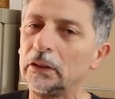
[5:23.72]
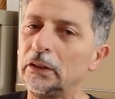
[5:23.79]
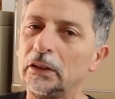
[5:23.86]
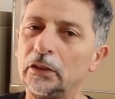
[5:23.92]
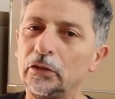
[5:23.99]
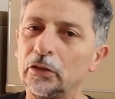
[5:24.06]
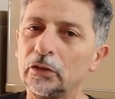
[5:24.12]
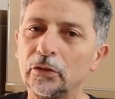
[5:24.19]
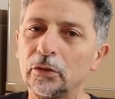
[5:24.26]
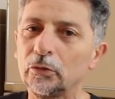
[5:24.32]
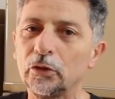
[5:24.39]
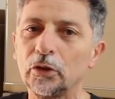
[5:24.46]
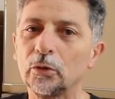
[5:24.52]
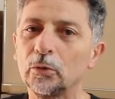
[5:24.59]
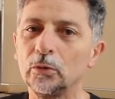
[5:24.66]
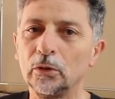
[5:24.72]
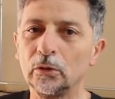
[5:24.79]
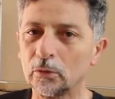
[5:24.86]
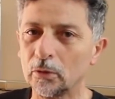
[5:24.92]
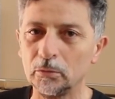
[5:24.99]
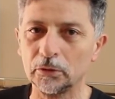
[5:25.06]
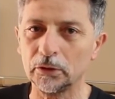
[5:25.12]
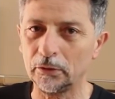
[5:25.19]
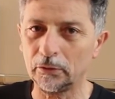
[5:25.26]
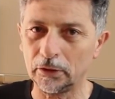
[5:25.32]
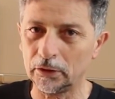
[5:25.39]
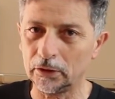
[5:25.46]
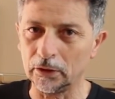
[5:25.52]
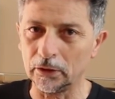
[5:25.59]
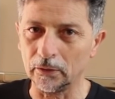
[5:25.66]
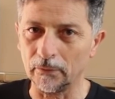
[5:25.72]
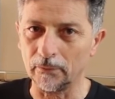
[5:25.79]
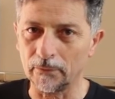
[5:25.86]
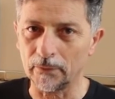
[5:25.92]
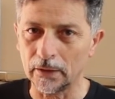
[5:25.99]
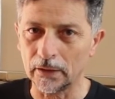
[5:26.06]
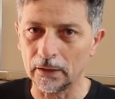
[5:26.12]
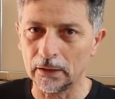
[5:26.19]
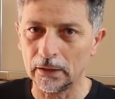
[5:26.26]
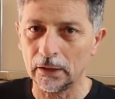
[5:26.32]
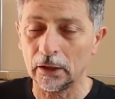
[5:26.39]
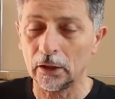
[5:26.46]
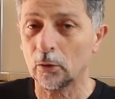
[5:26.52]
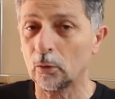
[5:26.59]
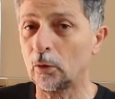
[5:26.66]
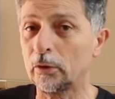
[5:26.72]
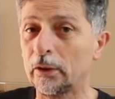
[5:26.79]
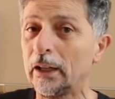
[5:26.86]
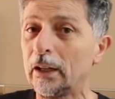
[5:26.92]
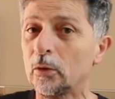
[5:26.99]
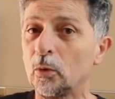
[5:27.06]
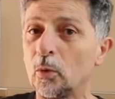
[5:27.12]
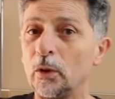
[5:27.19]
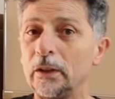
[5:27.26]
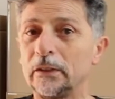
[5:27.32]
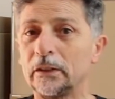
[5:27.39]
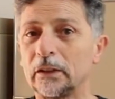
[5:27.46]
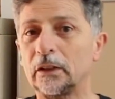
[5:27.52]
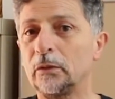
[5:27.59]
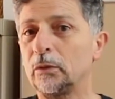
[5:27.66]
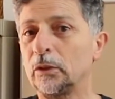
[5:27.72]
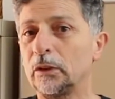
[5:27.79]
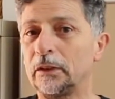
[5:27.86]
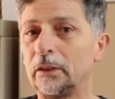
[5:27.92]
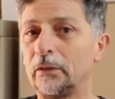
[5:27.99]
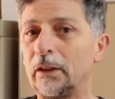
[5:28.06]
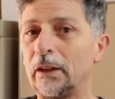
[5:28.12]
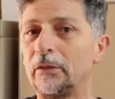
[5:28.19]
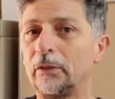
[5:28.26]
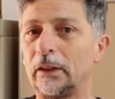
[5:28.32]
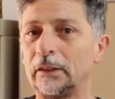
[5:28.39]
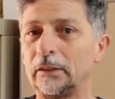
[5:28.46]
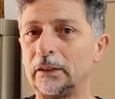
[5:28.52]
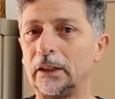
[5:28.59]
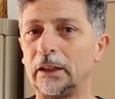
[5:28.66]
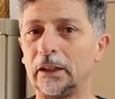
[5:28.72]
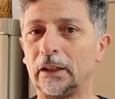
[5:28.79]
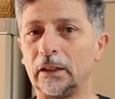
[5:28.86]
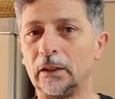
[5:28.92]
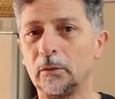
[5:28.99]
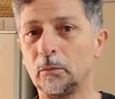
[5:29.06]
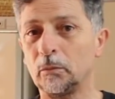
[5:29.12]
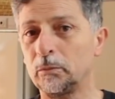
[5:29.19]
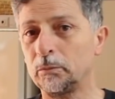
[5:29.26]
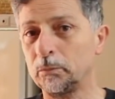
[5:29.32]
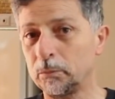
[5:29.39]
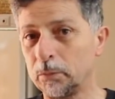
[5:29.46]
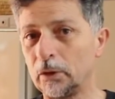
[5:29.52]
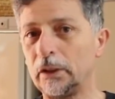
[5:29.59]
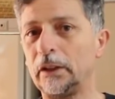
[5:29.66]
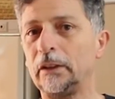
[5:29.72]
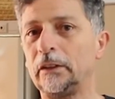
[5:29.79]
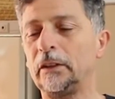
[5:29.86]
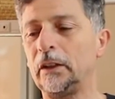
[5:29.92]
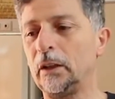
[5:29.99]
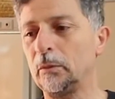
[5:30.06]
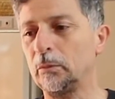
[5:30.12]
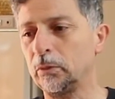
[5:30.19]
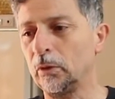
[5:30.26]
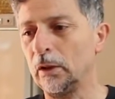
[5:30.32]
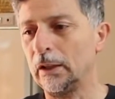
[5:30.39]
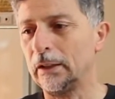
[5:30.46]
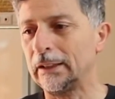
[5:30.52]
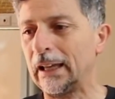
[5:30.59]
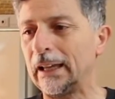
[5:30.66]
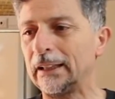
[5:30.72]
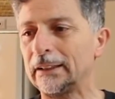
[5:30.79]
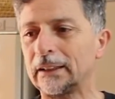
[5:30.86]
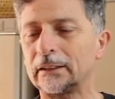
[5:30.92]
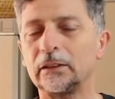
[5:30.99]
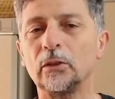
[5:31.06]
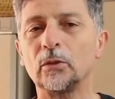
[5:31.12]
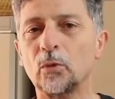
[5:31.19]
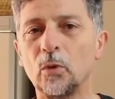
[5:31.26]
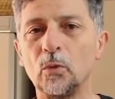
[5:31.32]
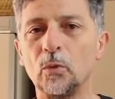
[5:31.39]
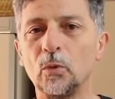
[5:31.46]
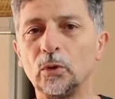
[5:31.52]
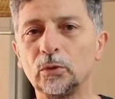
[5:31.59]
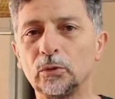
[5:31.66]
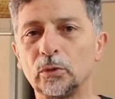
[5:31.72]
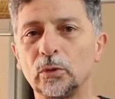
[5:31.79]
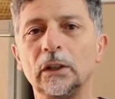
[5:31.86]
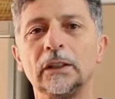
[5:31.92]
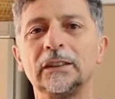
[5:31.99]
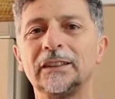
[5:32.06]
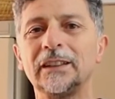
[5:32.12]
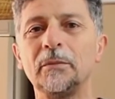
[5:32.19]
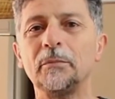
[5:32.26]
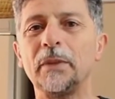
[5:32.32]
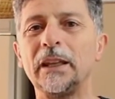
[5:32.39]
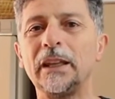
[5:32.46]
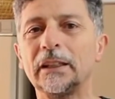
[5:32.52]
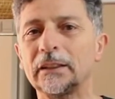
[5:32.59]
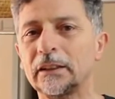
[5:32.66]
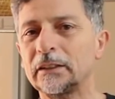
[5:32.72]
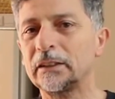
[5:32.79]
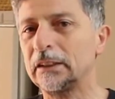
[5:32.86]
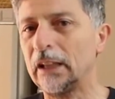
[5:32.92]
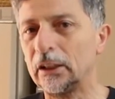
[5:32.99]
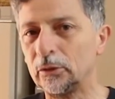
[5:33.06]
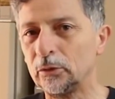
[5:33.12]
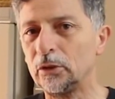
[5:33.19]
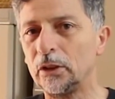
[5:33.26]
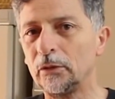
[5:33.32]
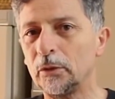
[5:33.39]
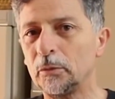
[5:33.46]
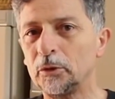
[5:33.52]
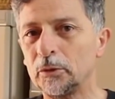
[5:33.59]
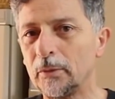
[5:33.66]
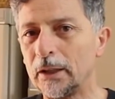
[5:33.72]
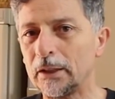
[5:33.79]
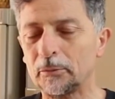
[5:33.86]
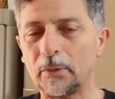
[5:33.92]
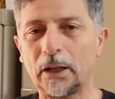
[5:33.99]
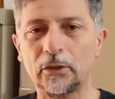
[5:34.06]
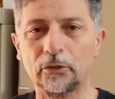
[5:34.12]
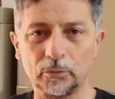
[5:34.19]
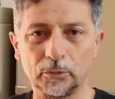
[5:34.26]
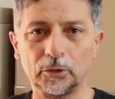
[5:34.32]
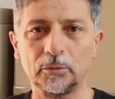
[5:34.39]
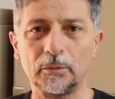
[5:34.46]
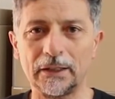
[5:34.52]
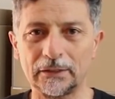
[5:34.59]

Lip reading: In other words, your energies don't circulate the way they should. Anything you do, relating to others, for example, also happens on a much lower and denser level.